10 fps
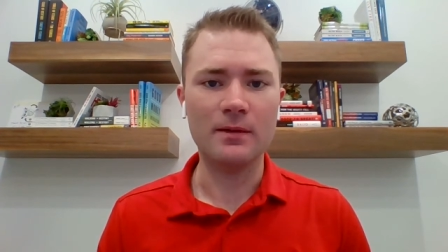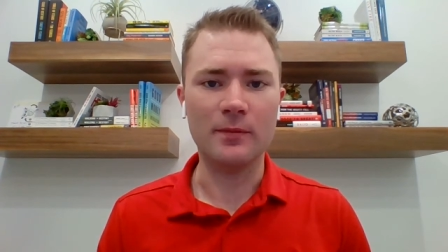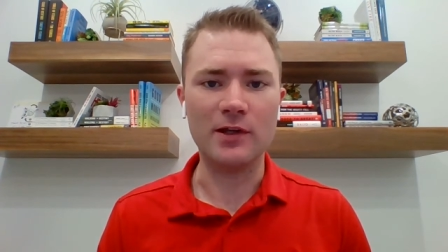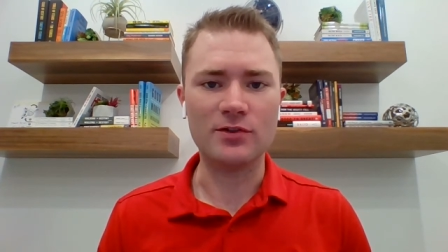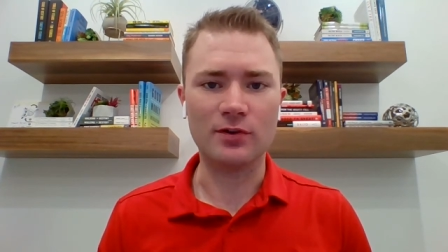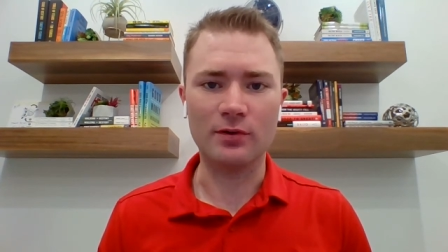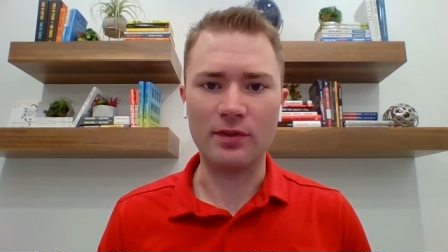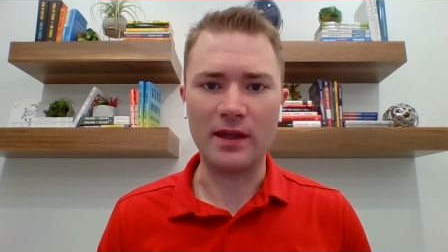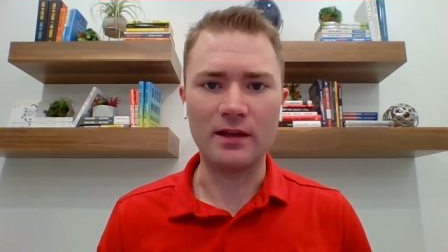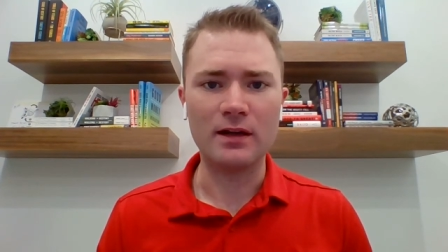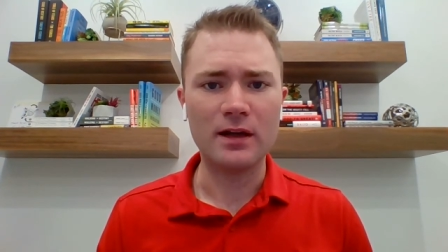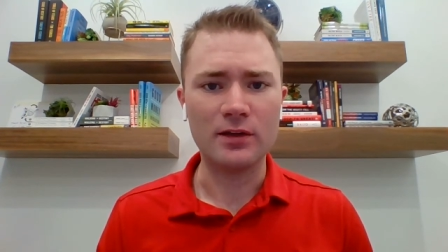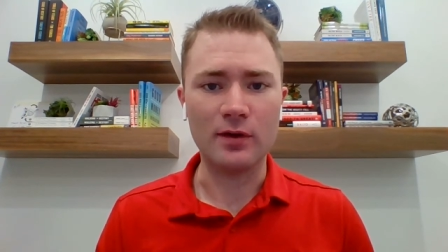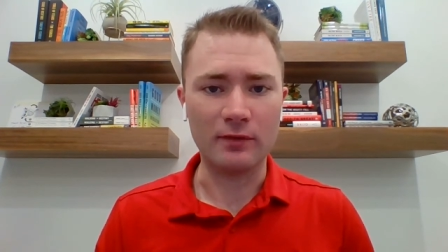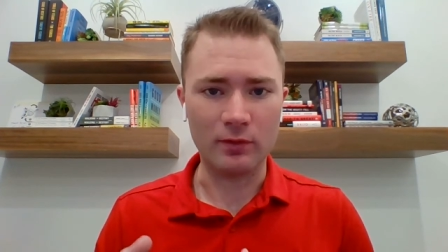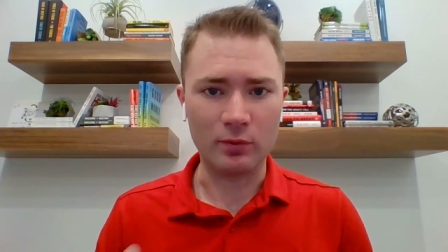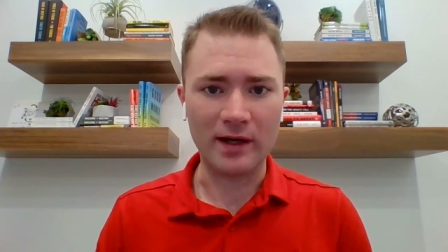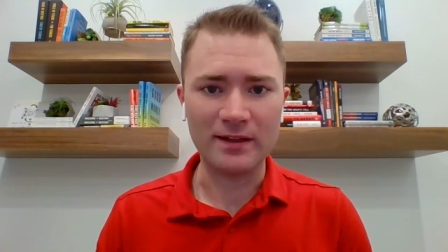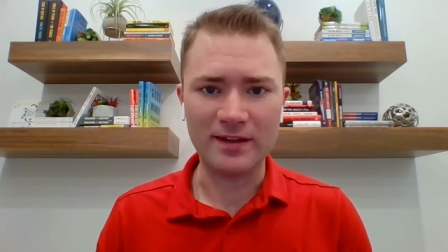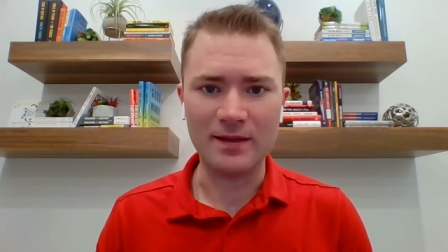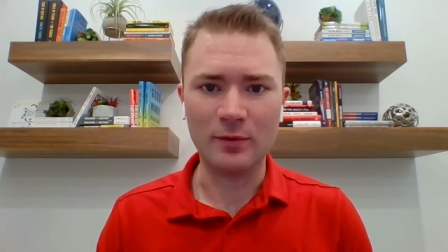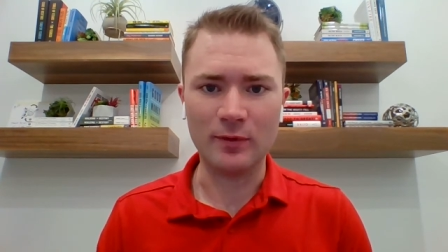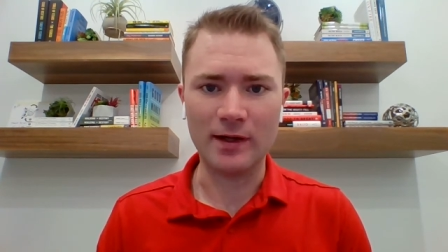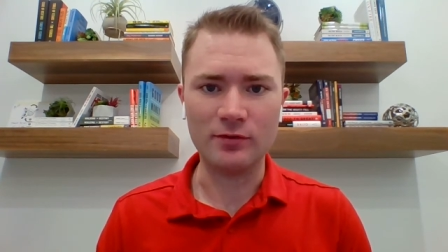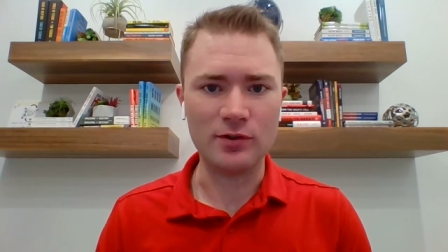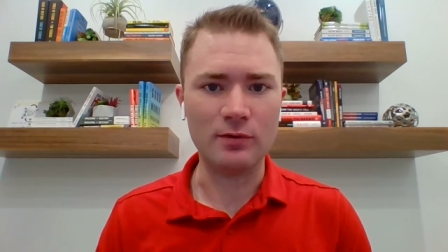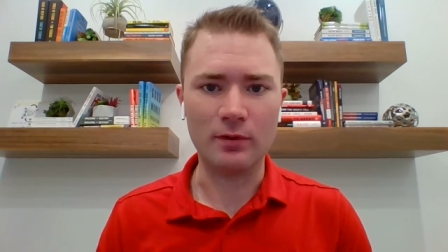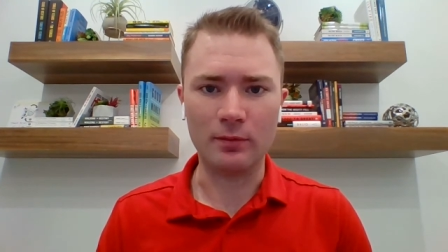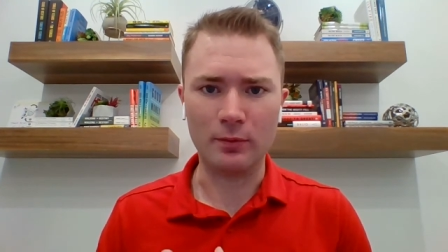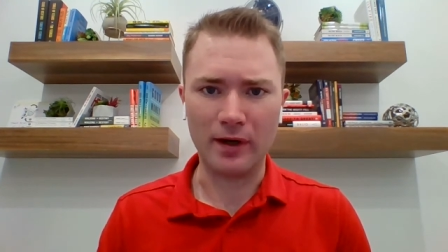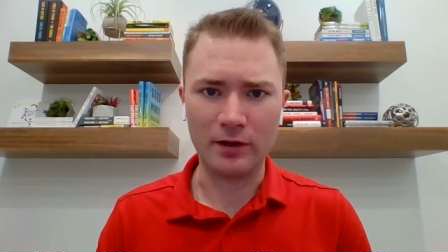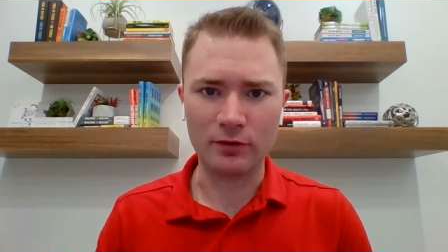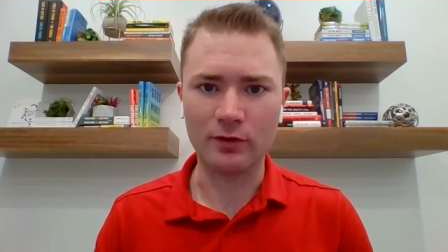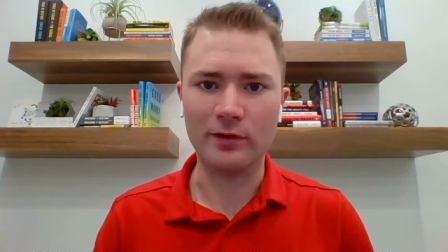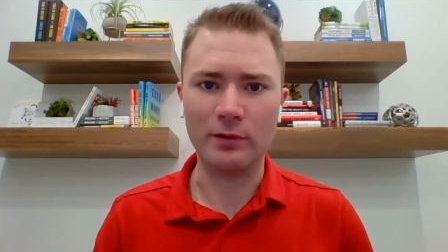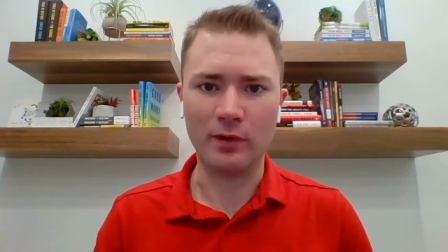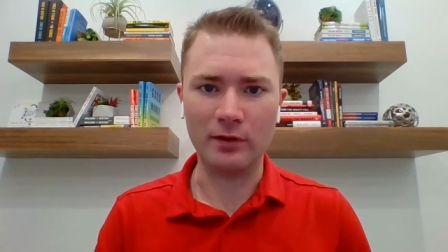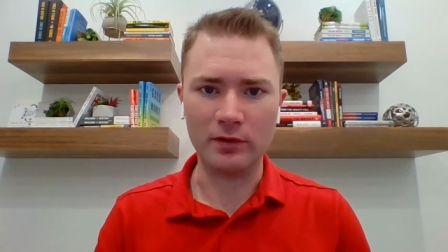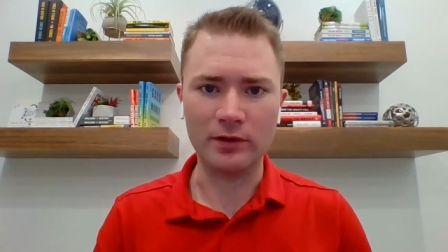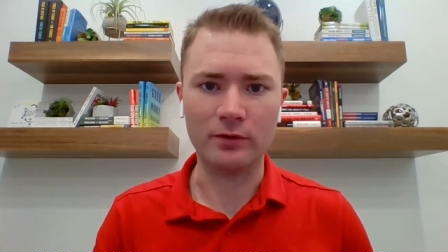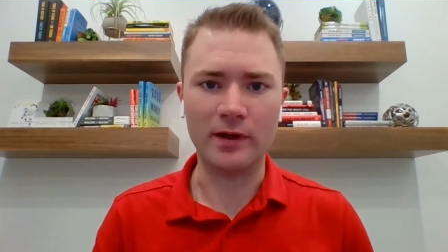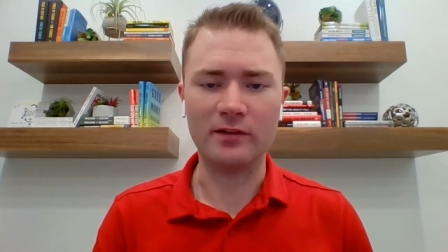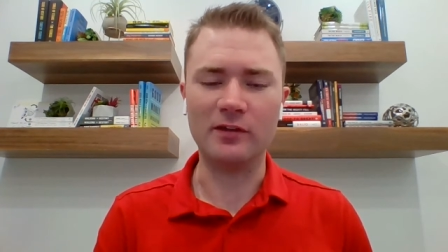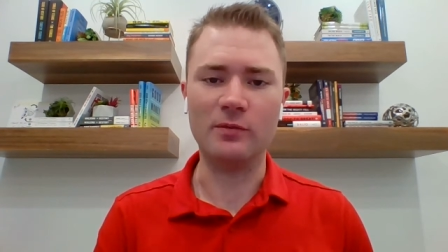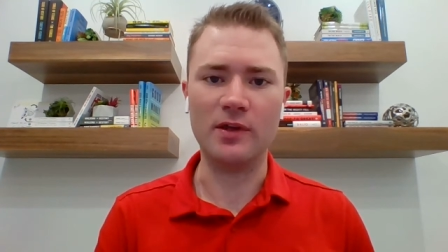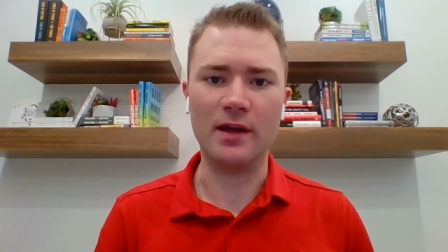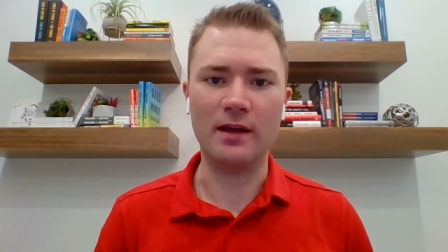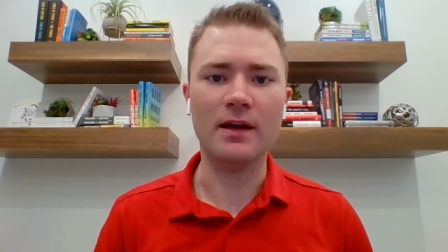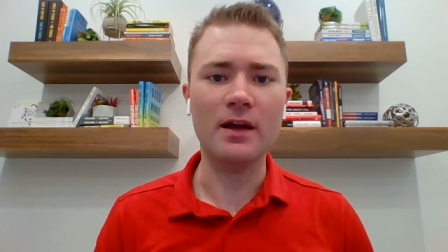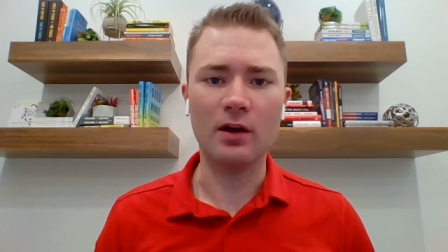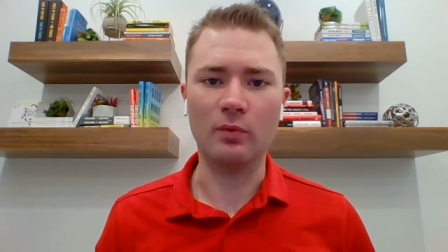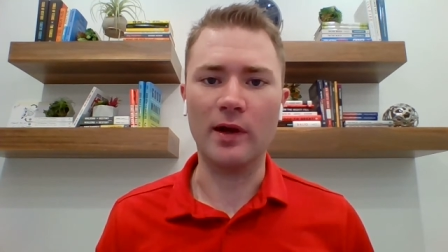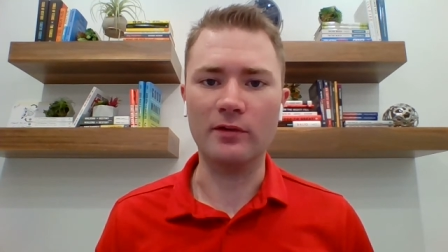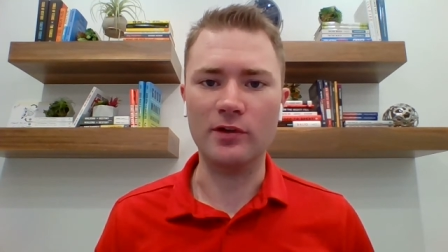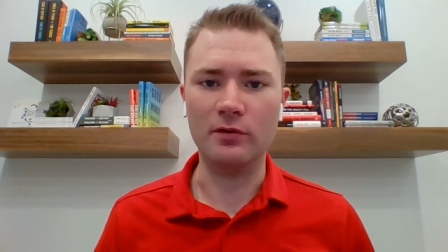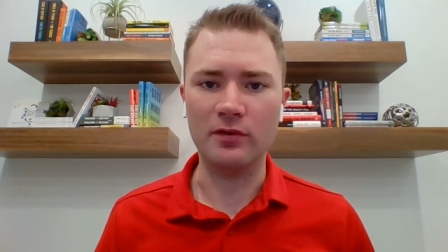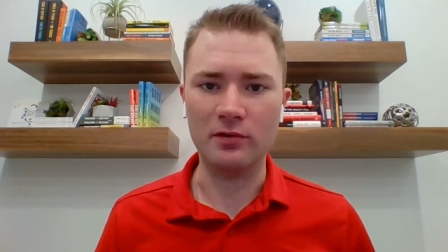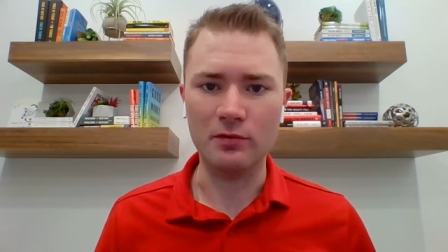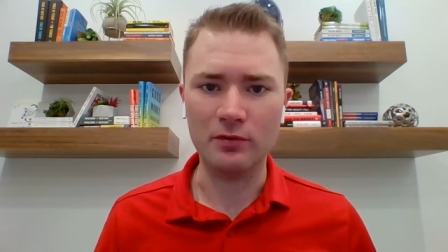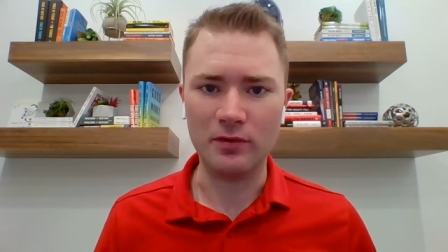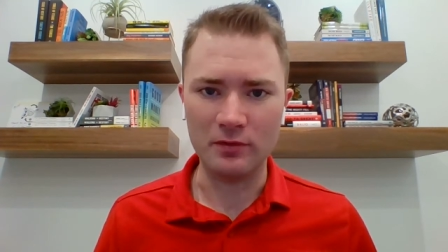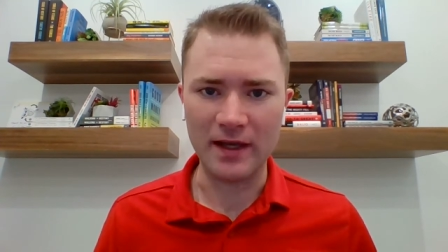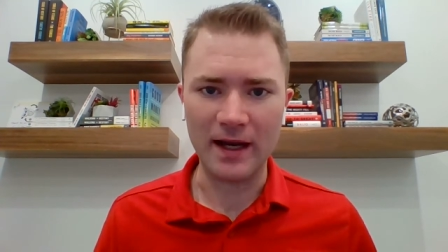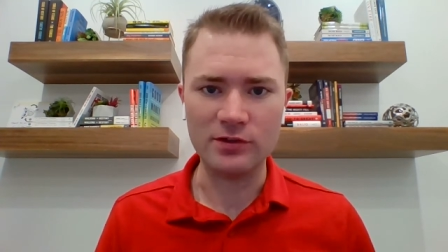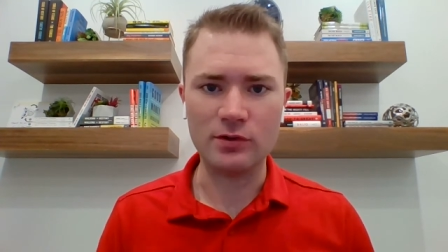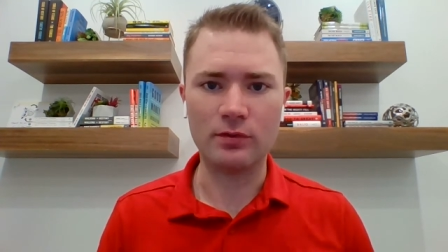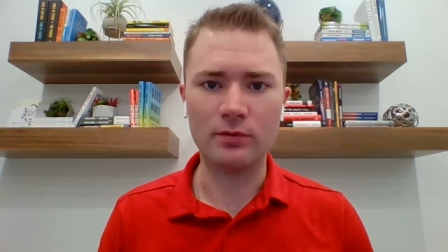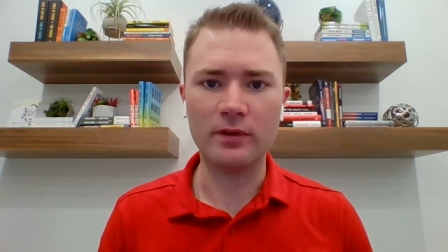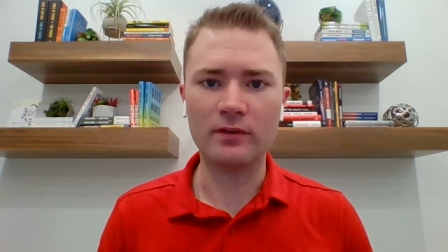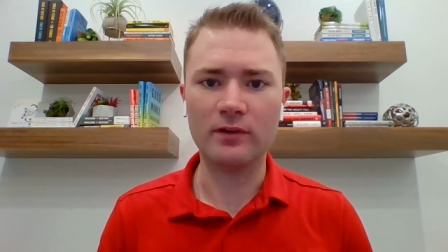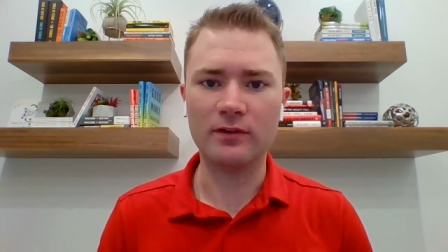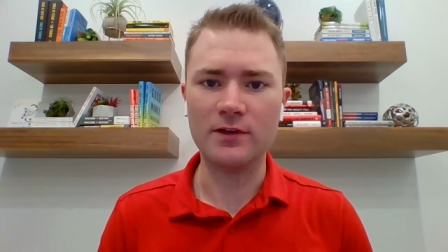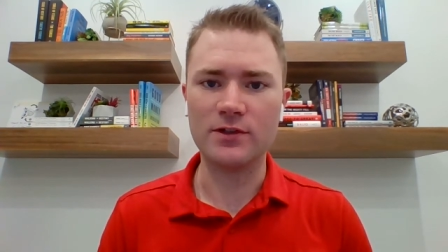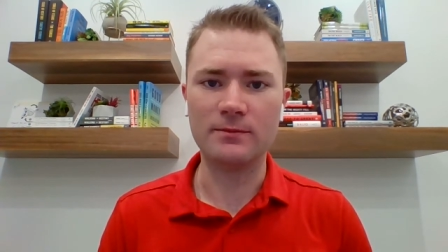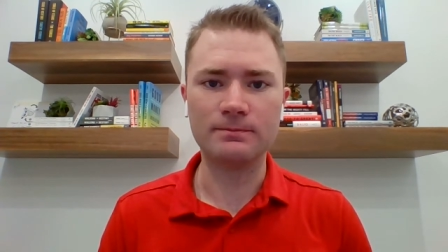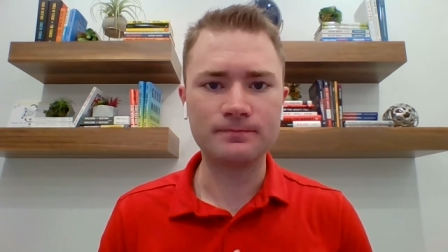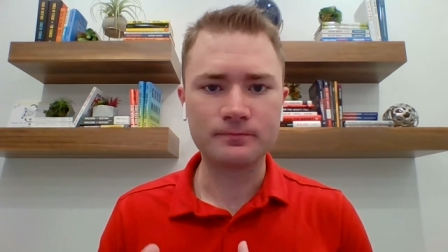Make sure that you have the right team around you, the right attorney, right lender, right CPA around you to to guide you through this decision